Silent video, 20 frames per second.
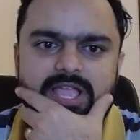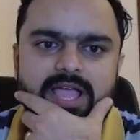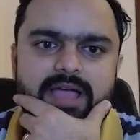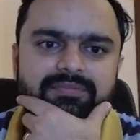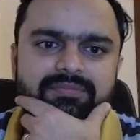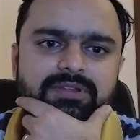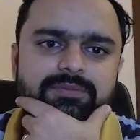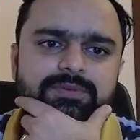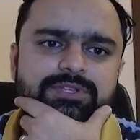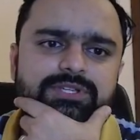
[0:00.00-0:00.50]

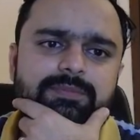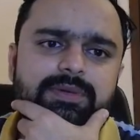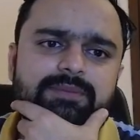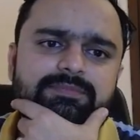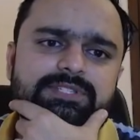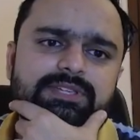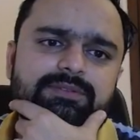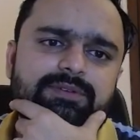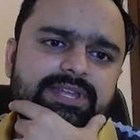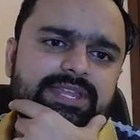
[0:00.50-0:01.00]
After bishop
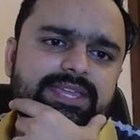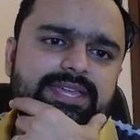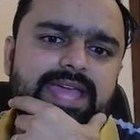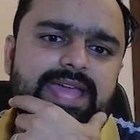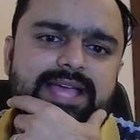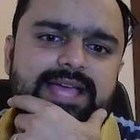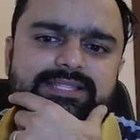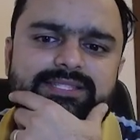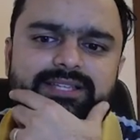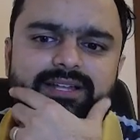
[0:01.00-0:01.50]
f7 he
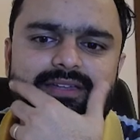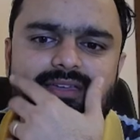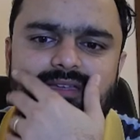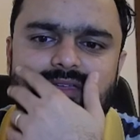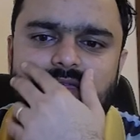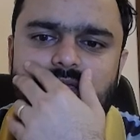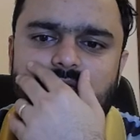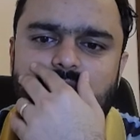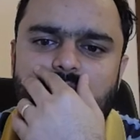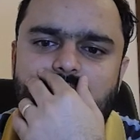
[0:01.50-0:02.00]
castled,
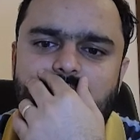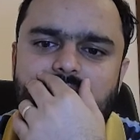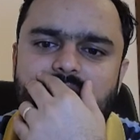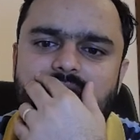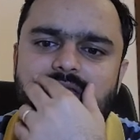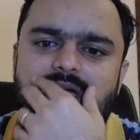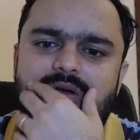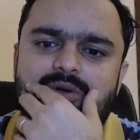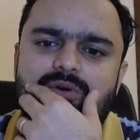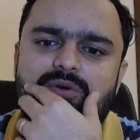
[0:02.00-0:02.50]
and
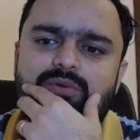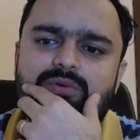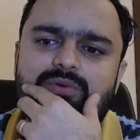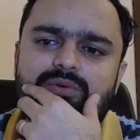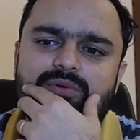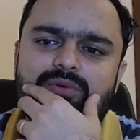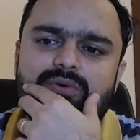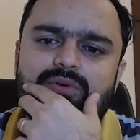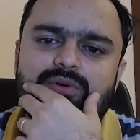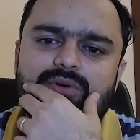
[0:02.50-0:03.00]
now
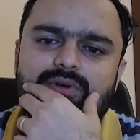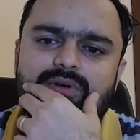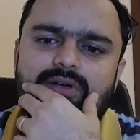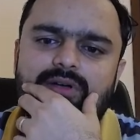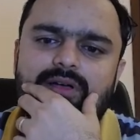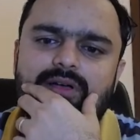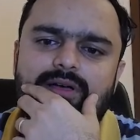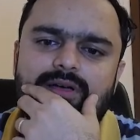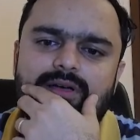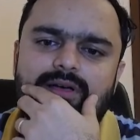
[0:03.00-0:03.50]

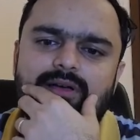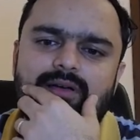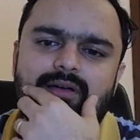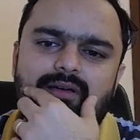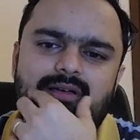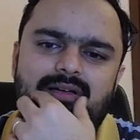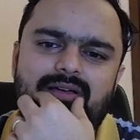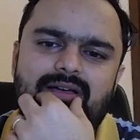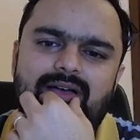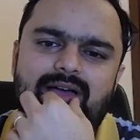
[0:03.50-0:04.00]

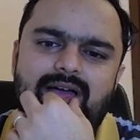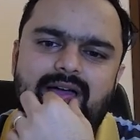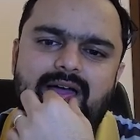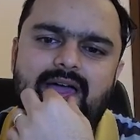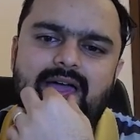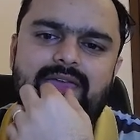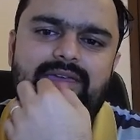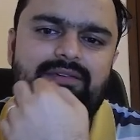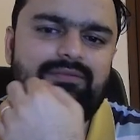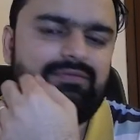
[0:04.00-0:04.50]

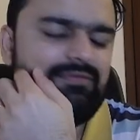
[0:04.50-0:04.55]
I